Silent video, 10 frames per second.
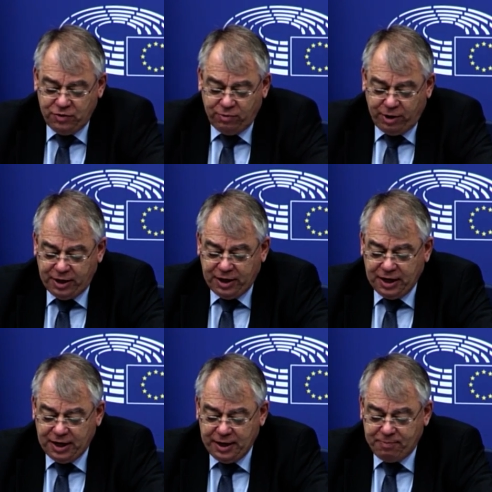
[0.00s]
there
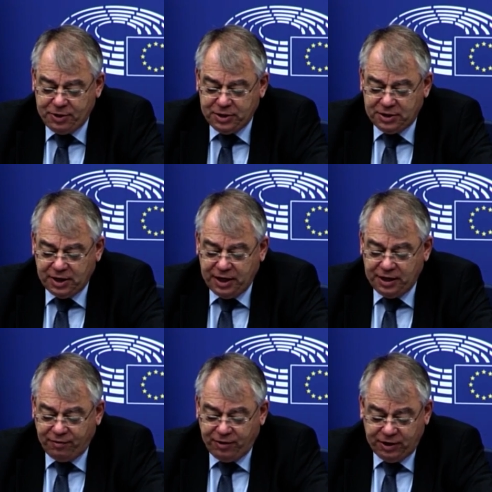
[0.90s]
is
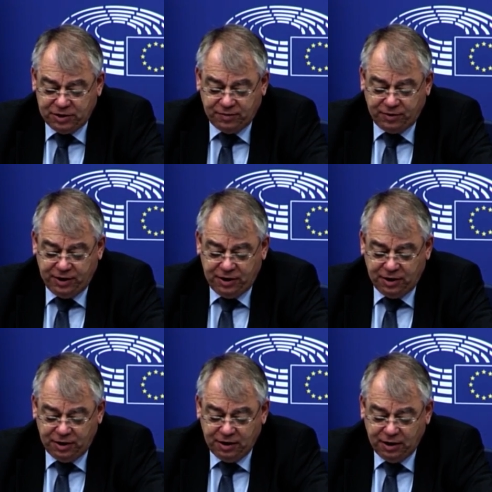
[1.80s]
adequate information to
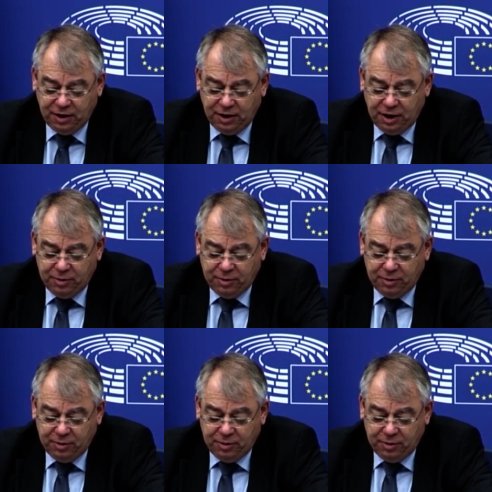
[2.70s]
prevent,